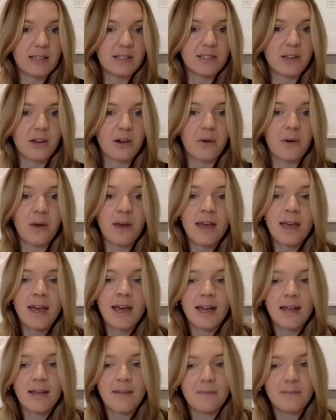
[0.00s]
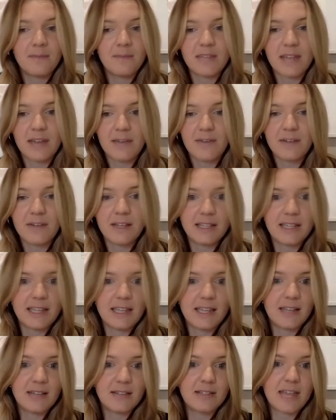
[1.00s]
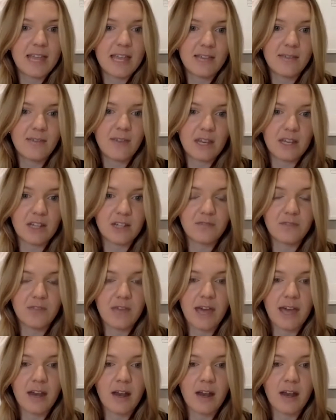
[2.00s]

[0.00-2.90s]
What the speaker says: So definitely take advantage of that